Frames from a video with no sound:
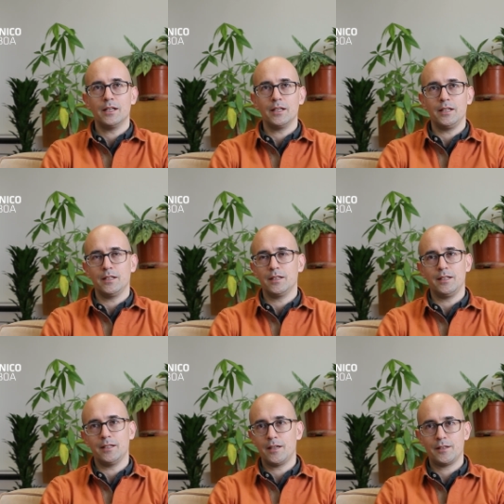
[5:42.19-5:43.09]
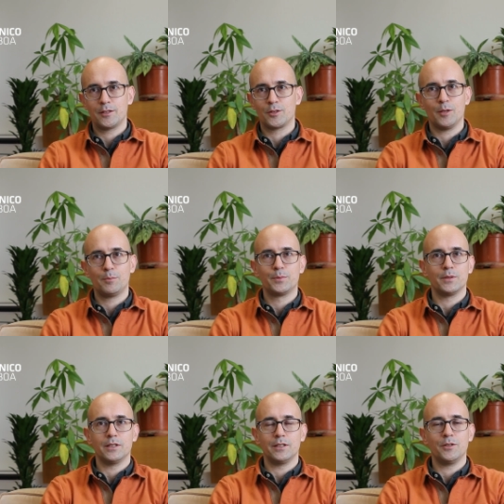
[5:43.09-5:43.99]
in another top
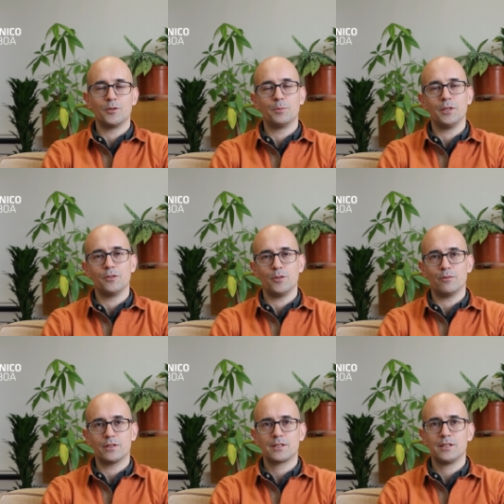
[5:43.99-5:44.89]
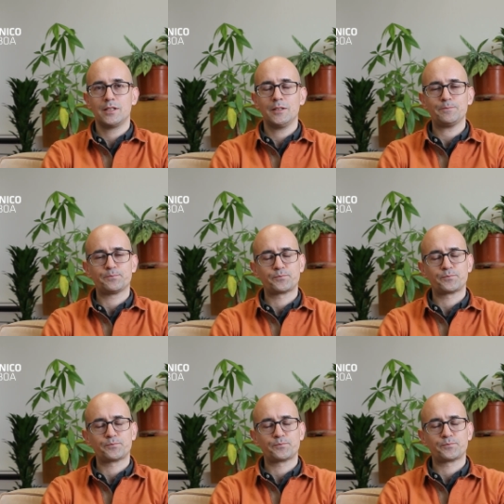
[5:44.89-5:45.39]
European university.